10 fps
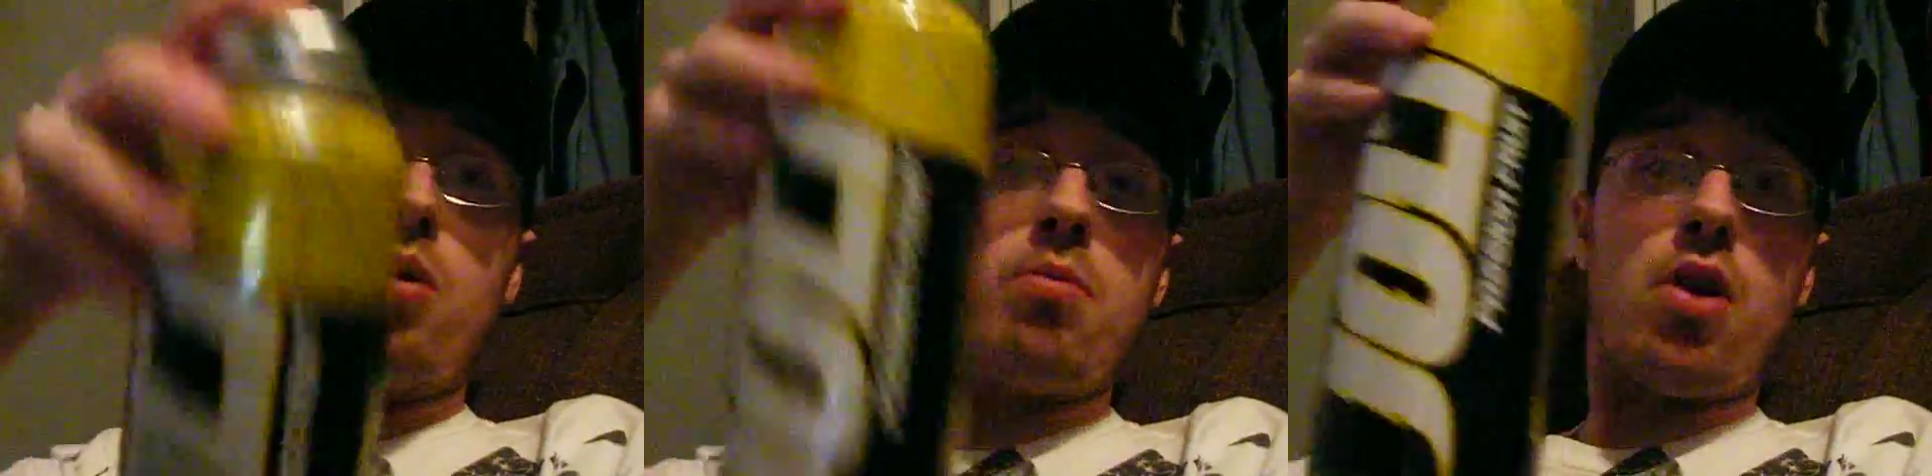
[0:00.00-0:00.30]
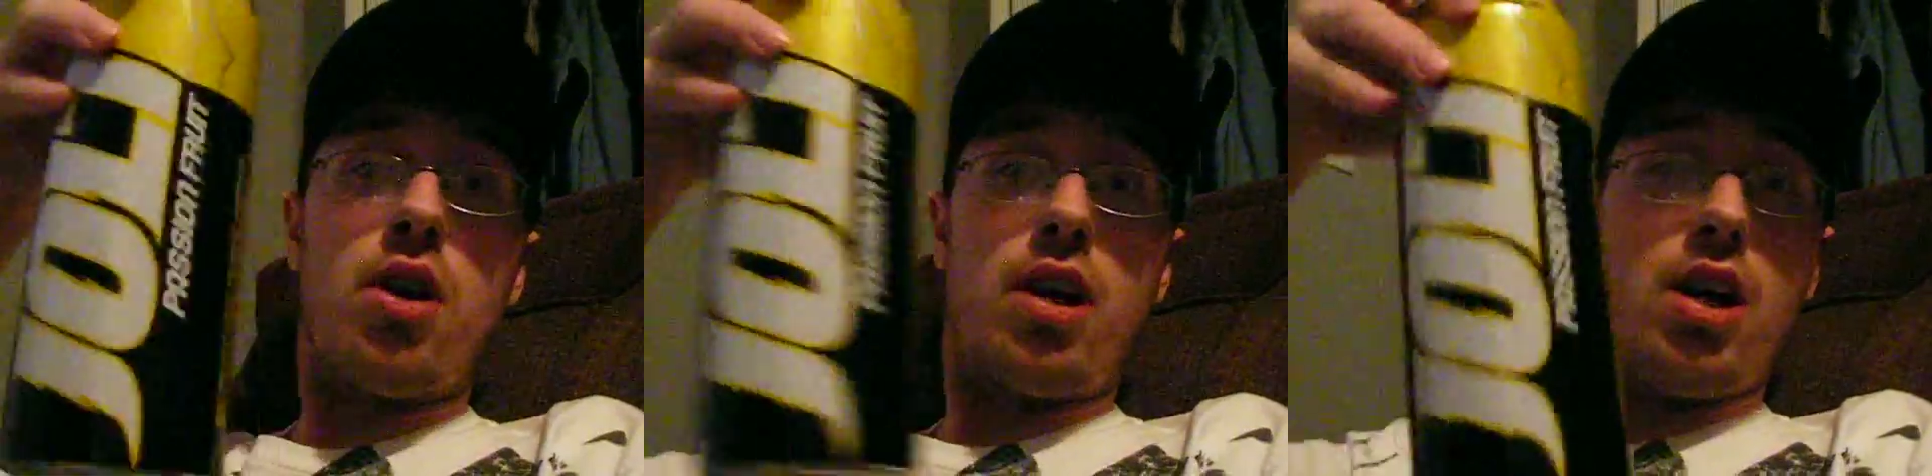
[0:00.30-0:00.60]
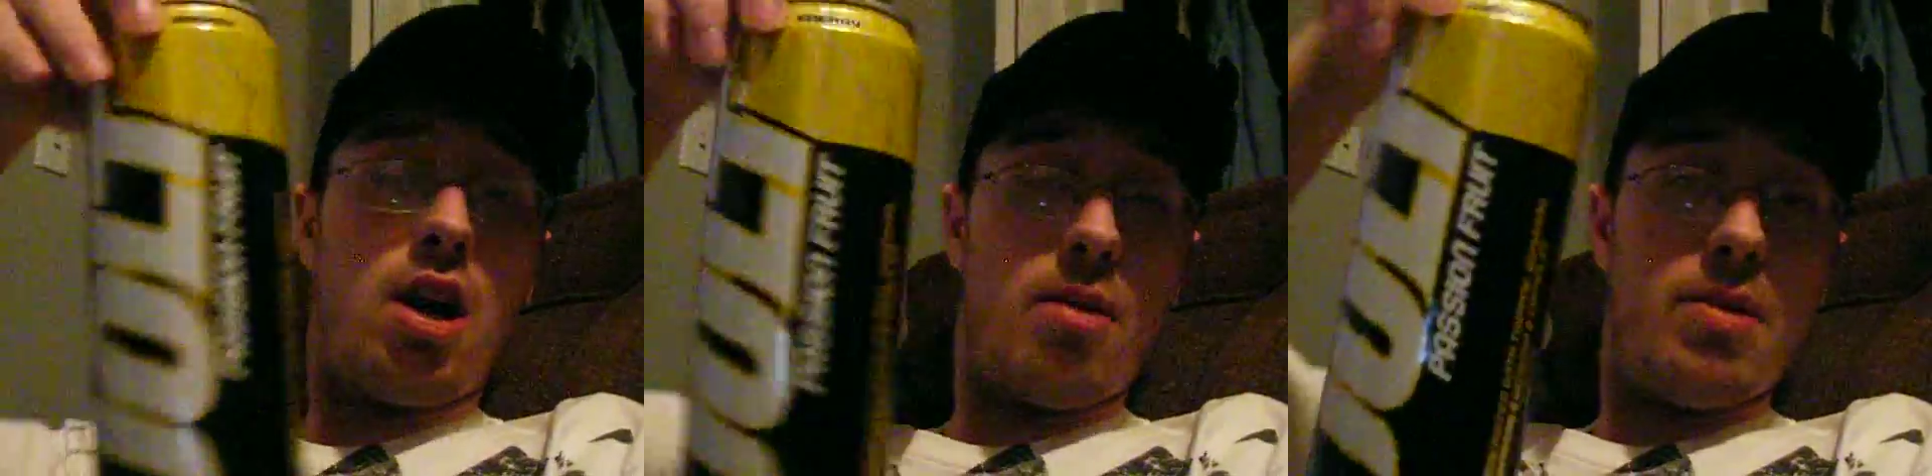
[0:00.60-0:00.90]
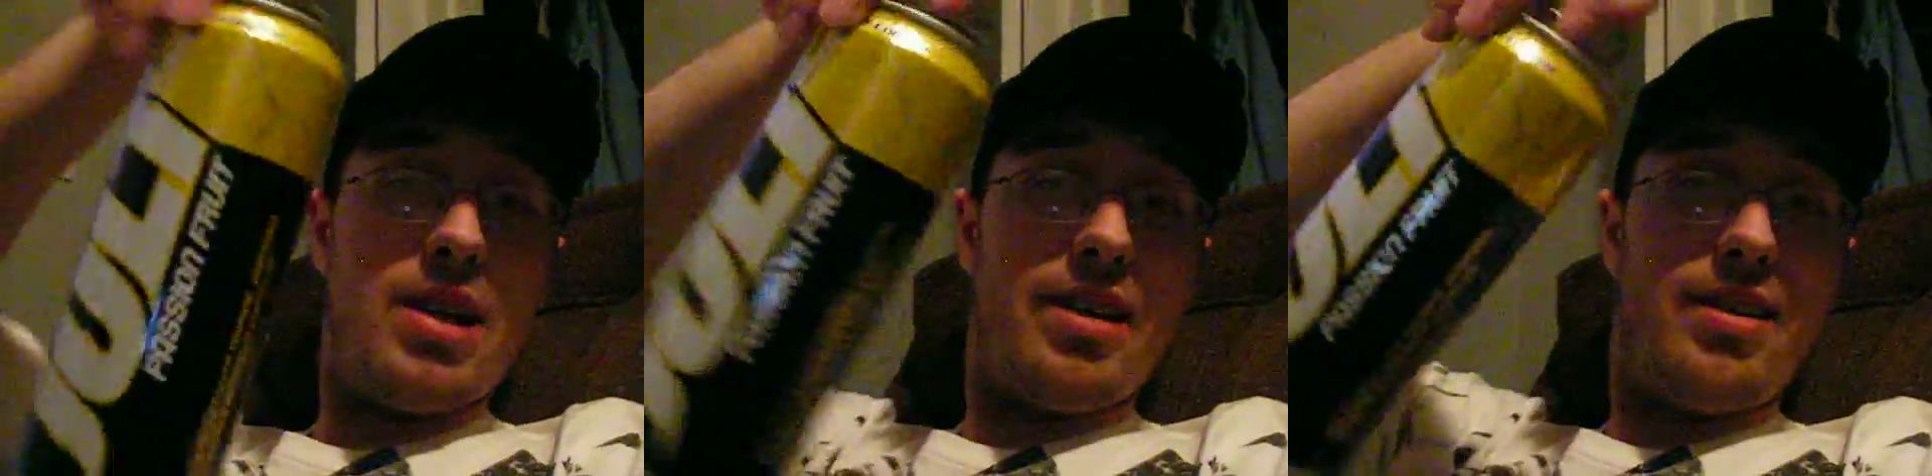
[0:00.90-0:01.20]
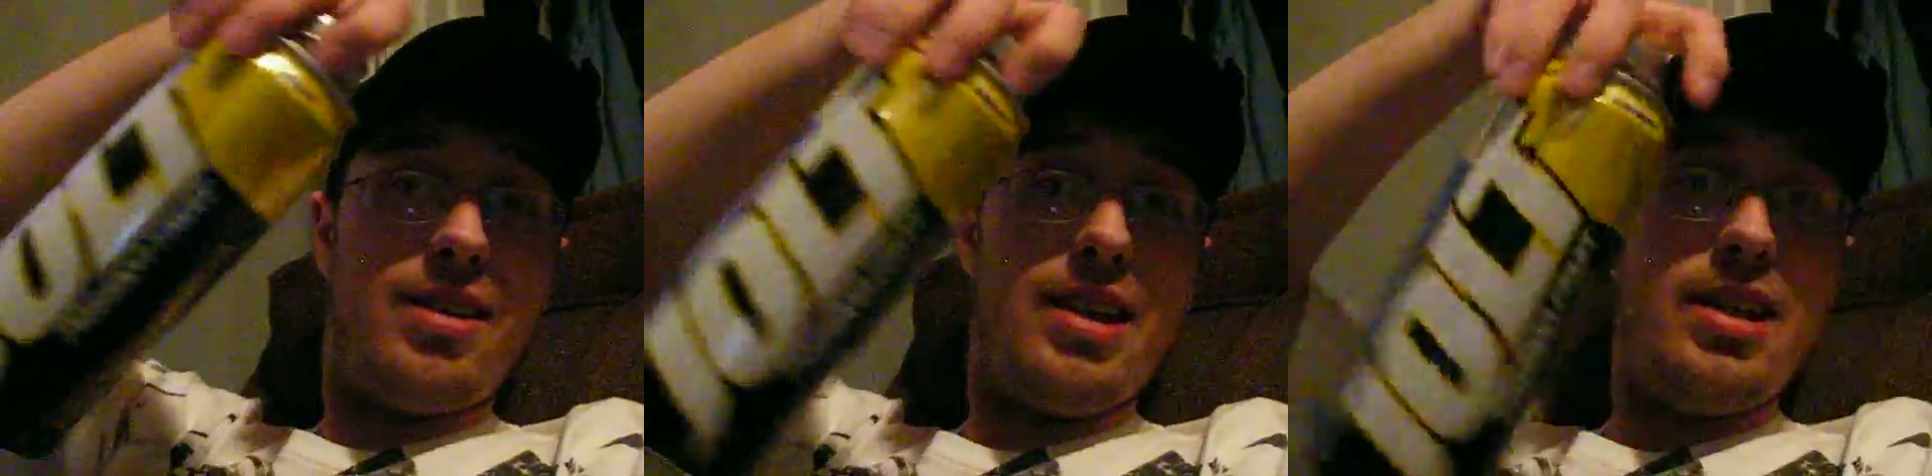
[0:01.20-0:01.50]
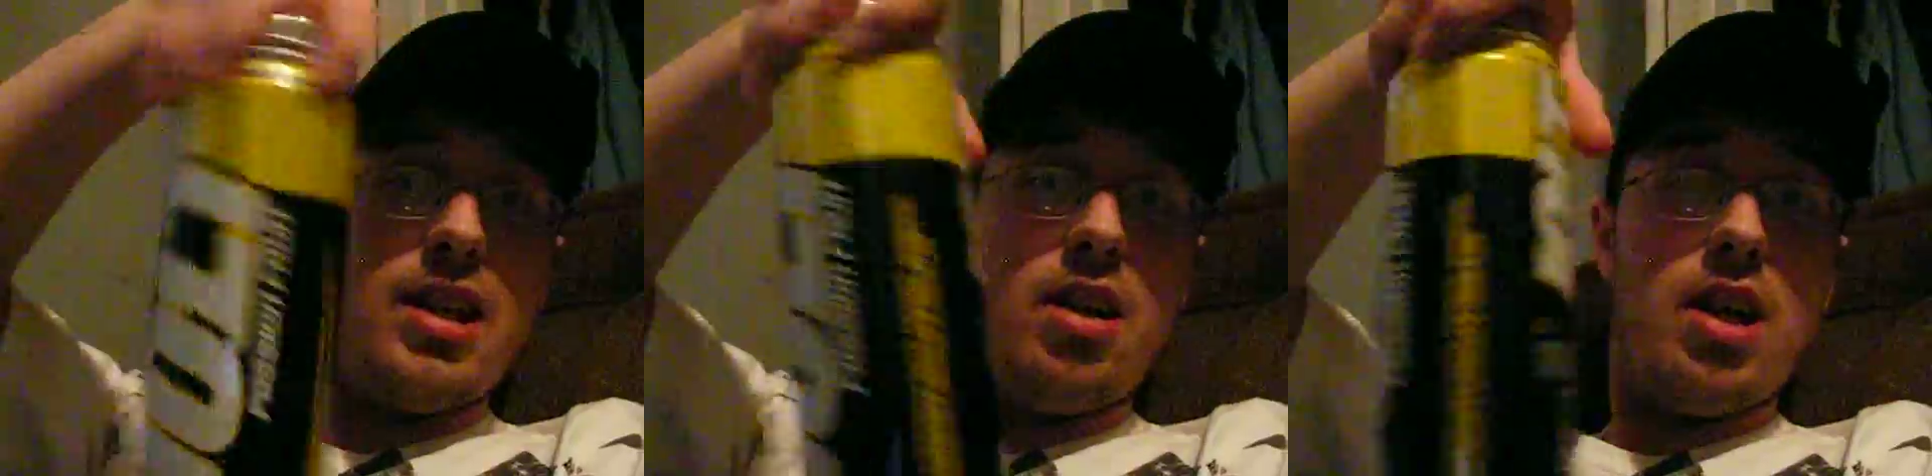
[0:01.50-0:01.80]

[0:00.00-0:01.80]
mart Carbondale Cedel